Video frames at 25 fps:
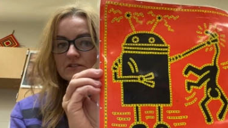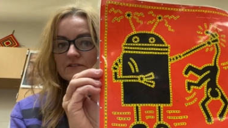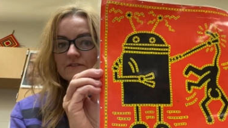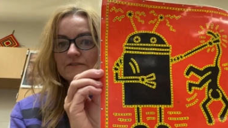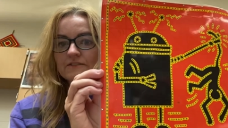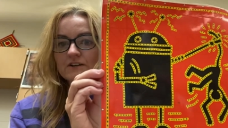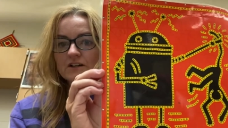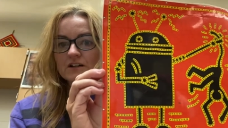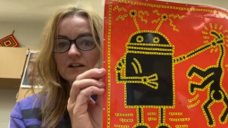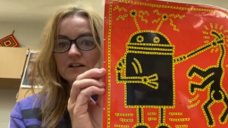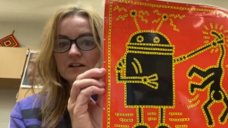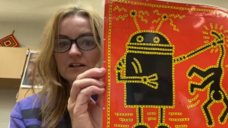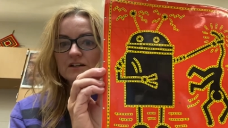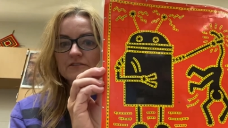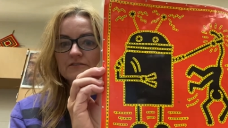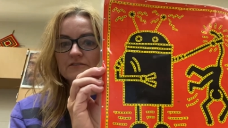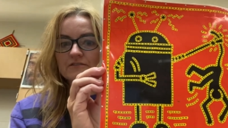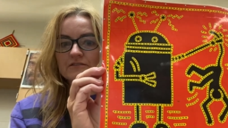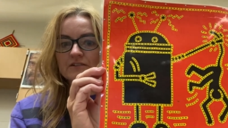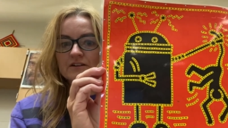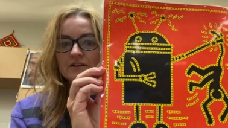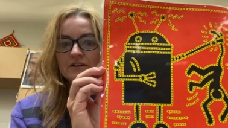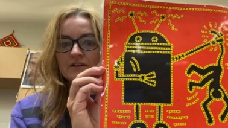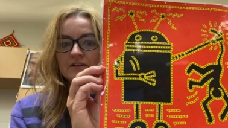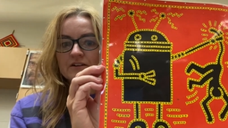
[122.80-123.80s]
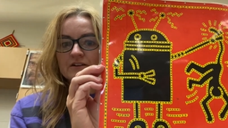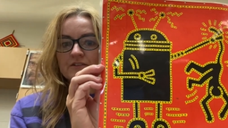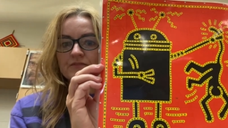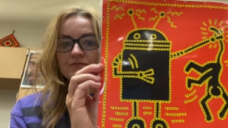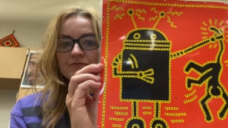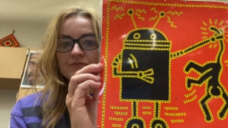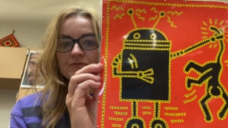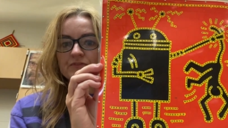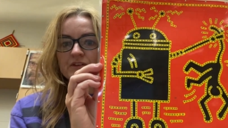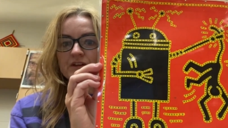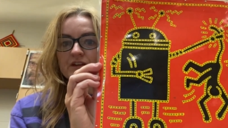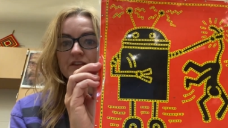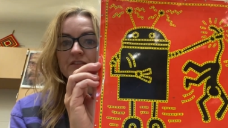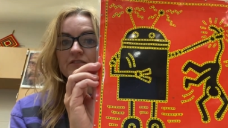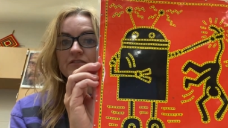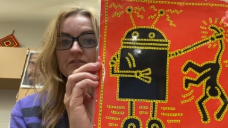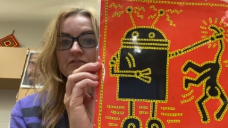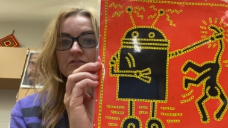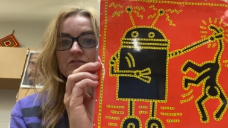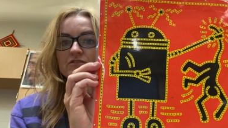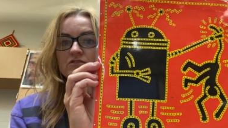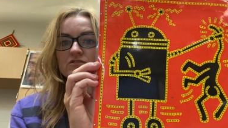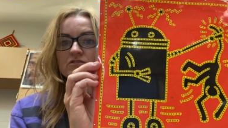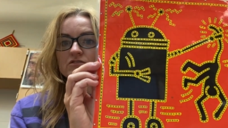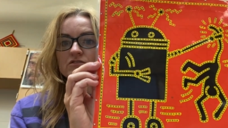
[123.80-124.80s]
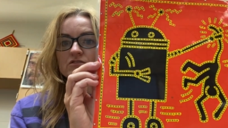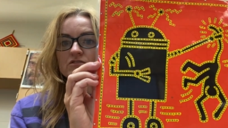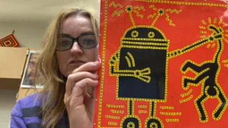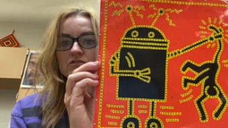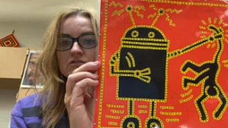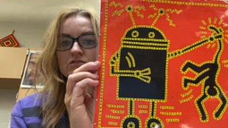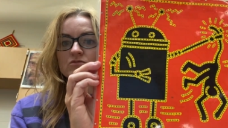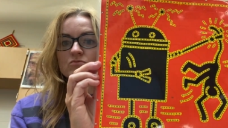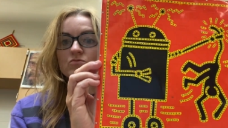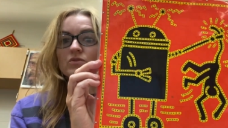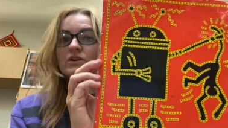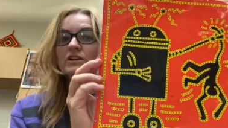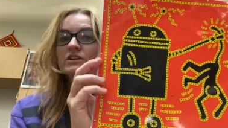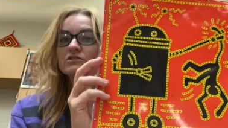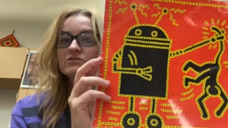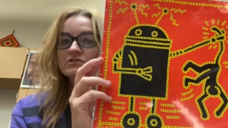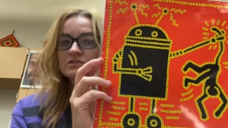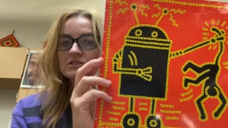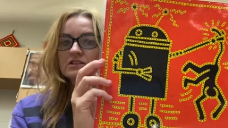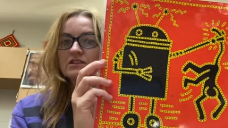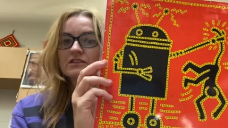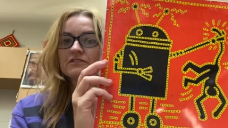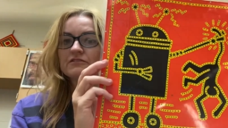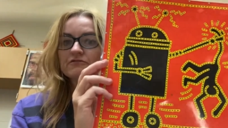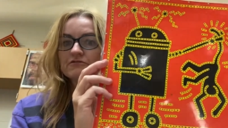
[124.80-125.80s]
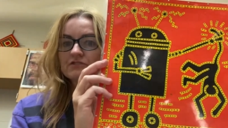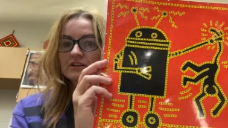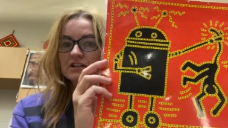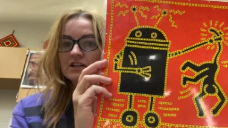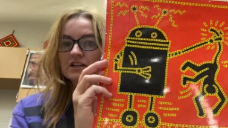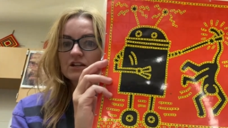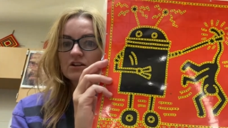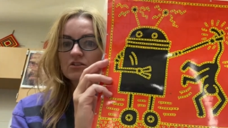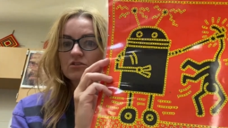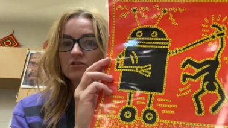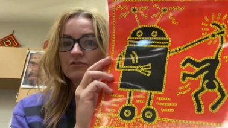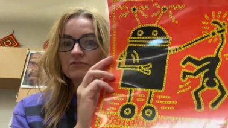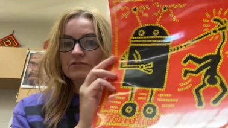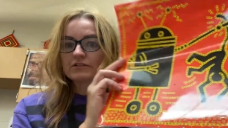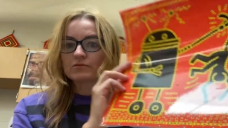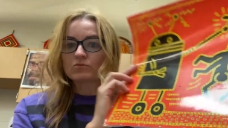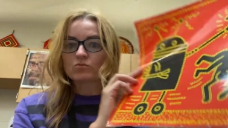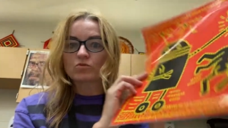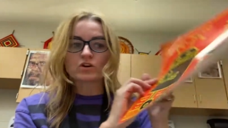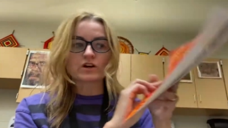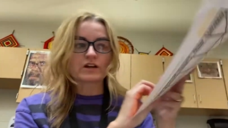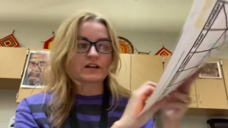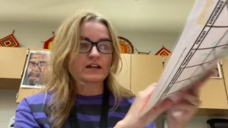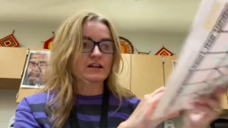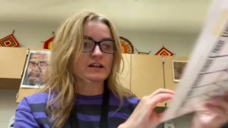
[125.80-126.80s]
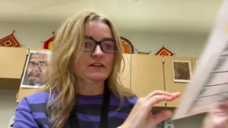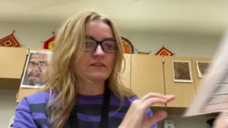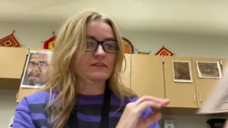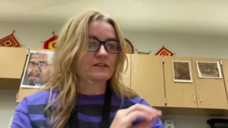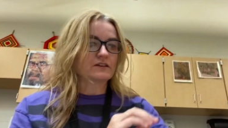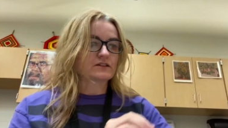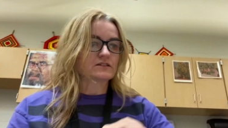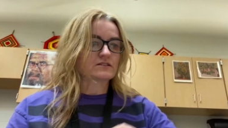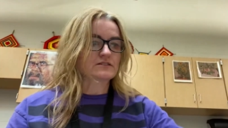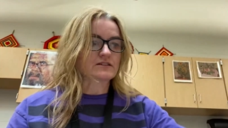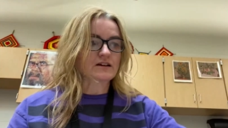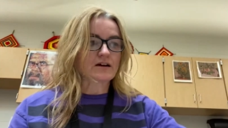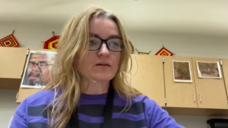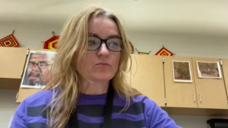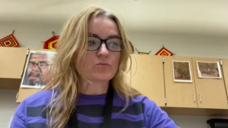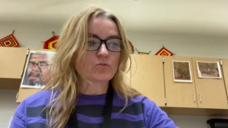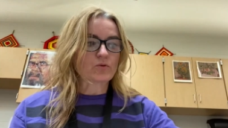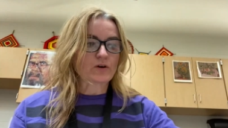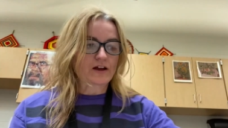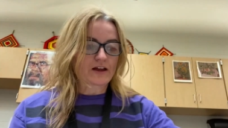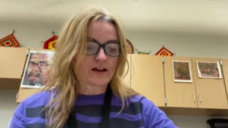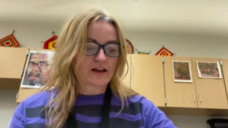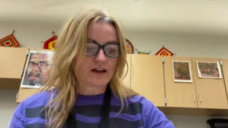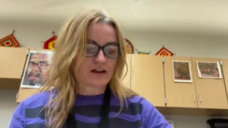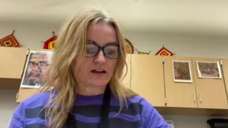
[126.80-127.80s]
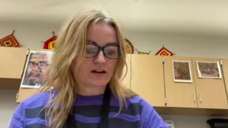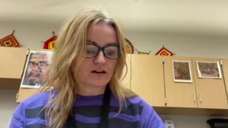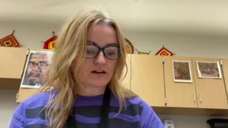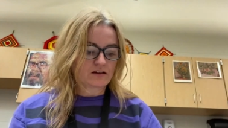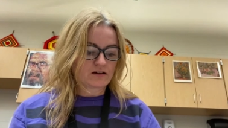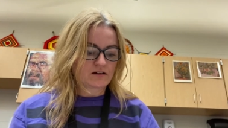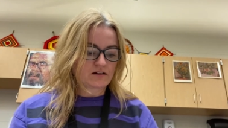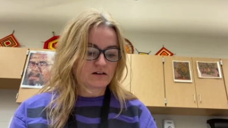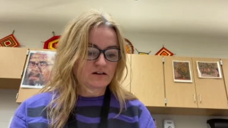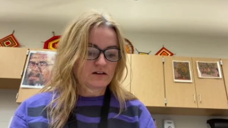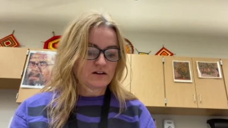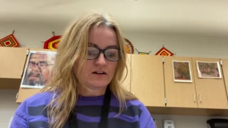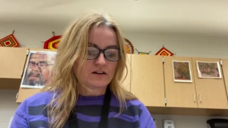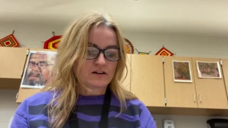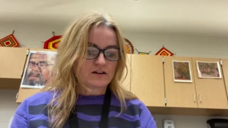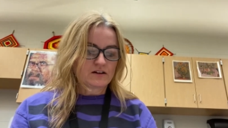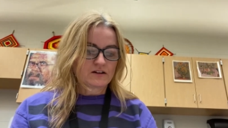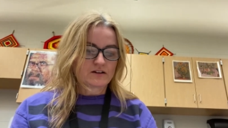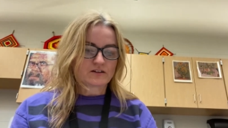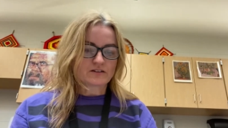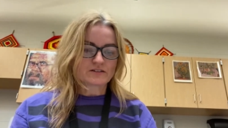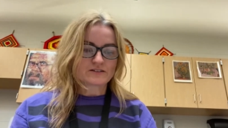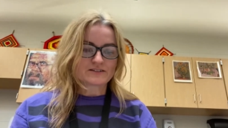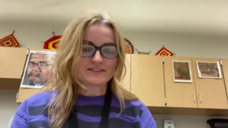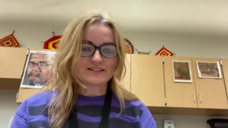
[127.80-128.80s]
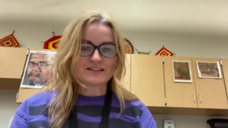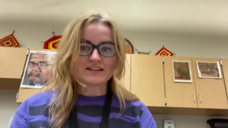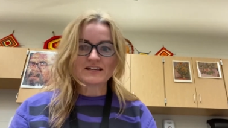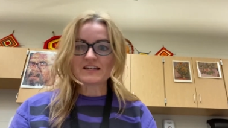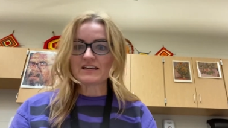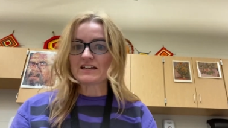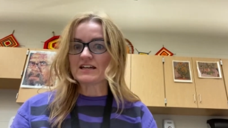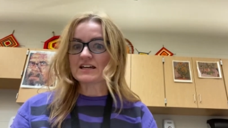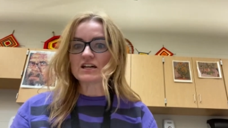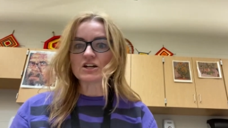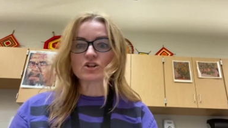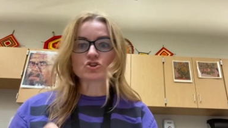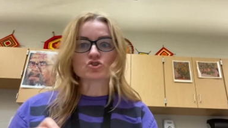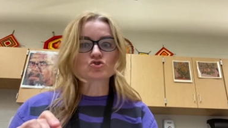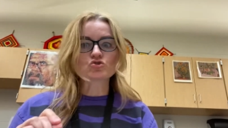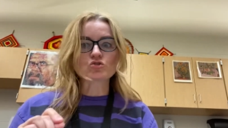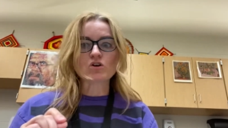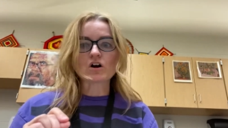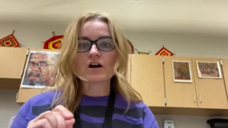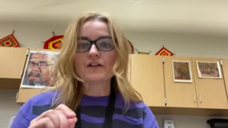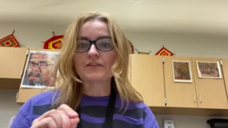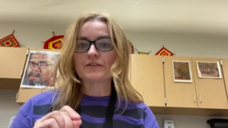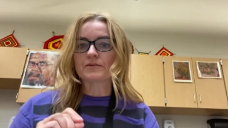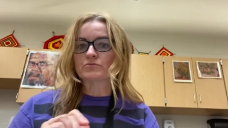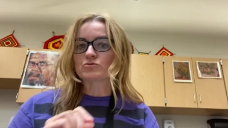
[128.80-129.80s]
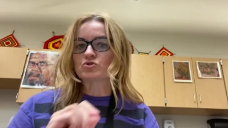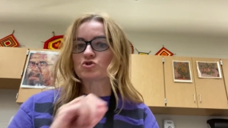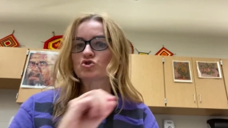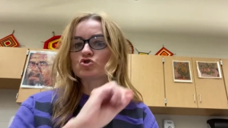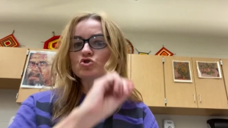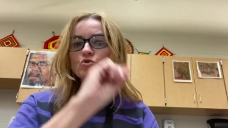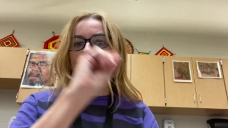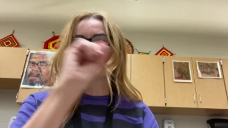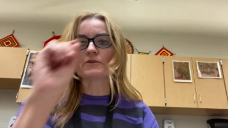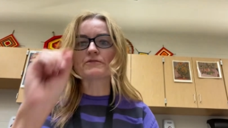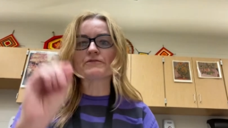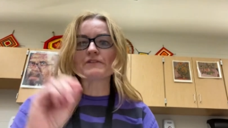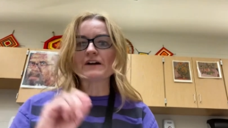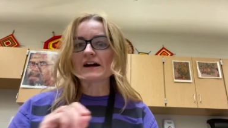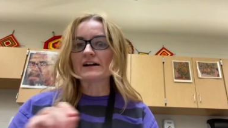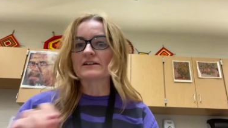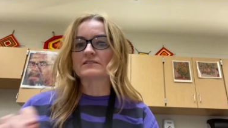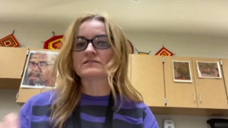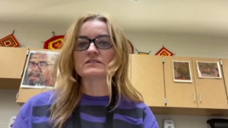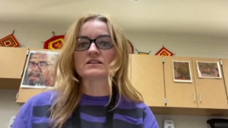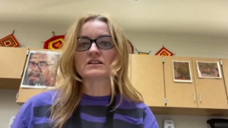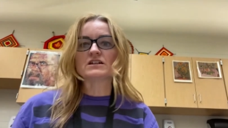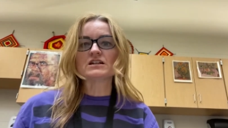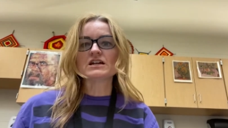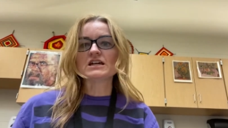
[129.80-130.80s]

fun. And when you see the video of him working in the subway, you'll see he could draw them super fast.